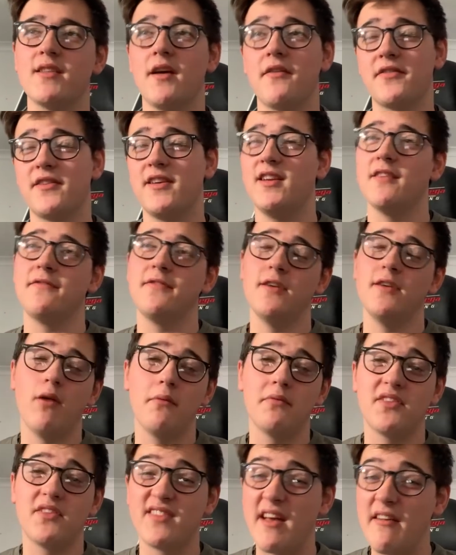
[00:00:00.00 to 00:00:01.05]
I've seen a few
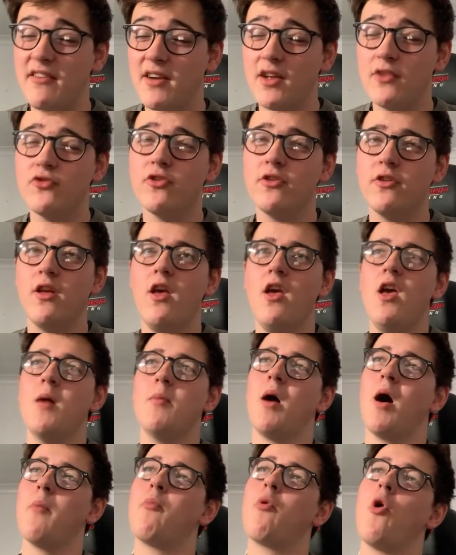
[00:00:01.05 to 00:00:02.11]
up to 700,
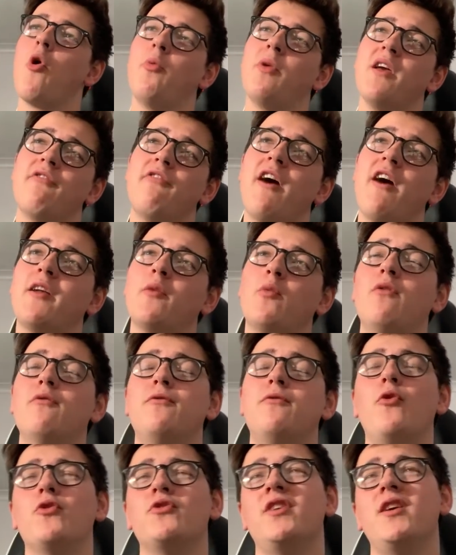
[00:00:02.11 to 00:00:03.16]
but I probably, if I had a
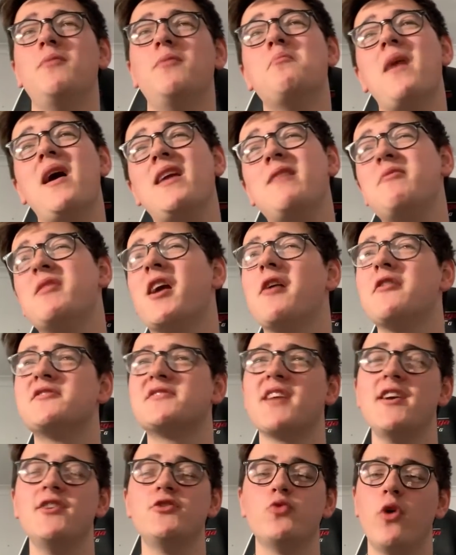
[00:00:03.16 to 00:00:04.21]
140, maybe go
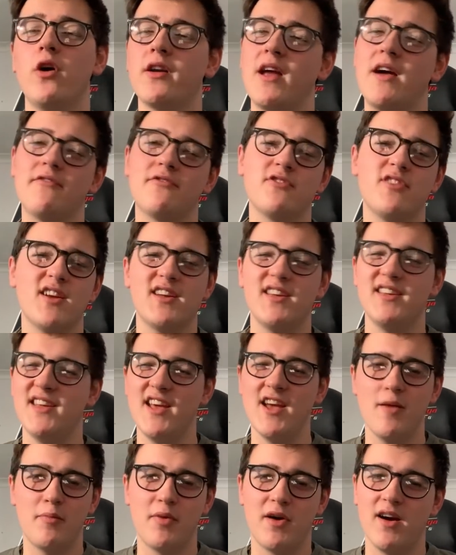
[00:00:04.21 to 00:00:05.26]
stage 1 after like a
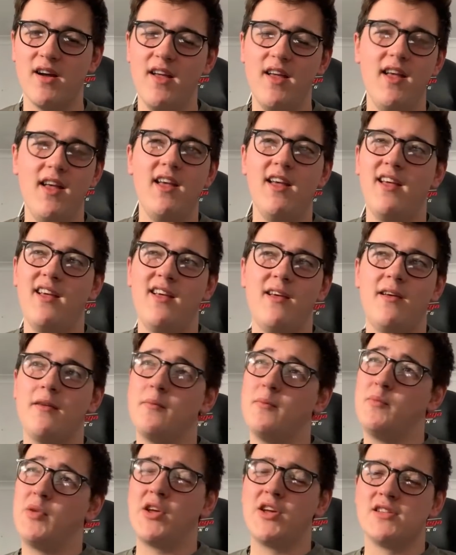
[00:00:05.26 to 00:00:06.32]
year. But
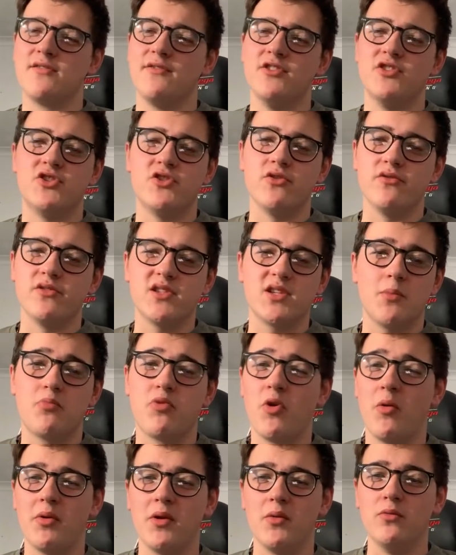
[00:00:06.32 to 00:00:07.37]
because of insurance, I
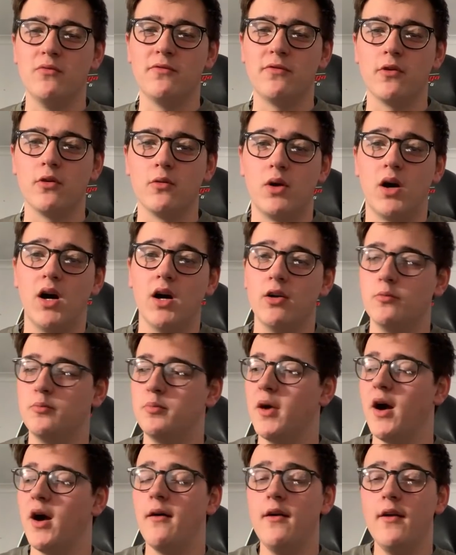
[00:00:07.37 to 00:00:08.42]
probably wouldn't for a while.
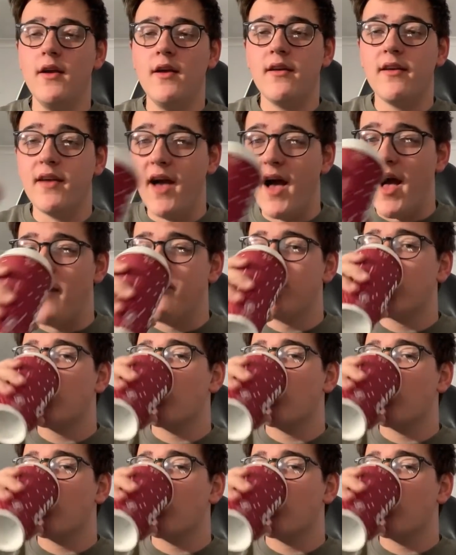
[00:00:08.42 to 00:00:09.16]
But yeah,